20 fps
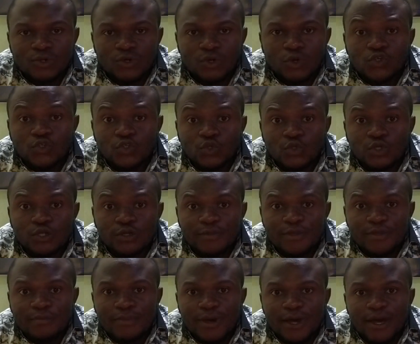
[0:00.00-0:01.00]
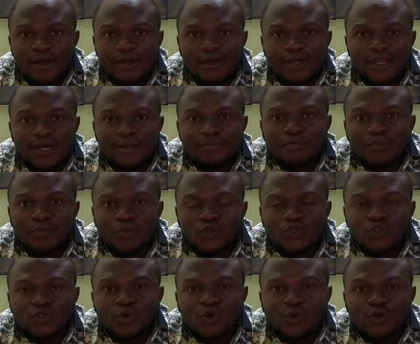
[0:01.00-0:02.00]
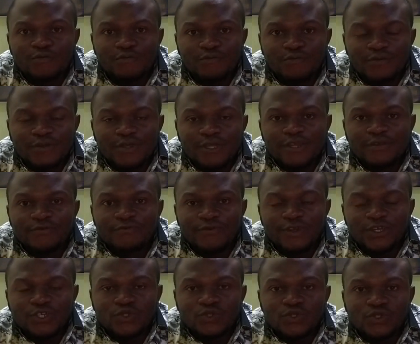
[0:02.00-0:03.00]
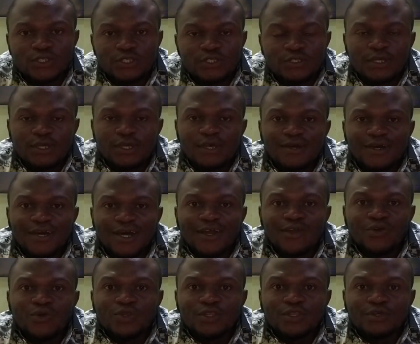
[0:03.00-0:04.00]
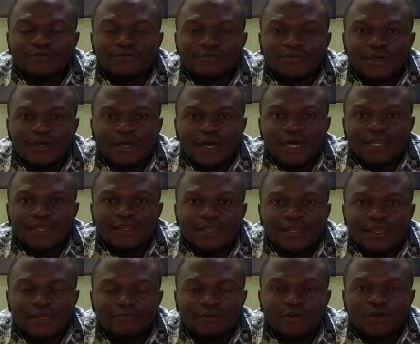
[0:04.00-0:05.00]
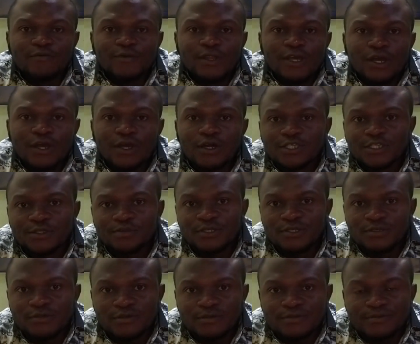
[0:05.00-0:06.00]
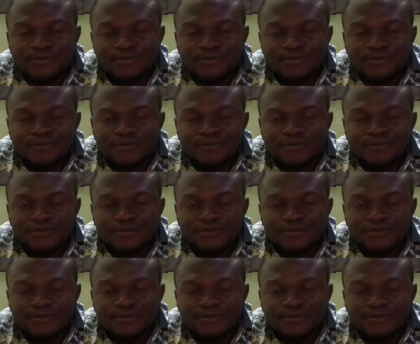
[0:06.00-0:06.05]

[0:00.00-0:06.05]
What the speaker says: Also remember that most of the infections are gotten at the level of the hospital.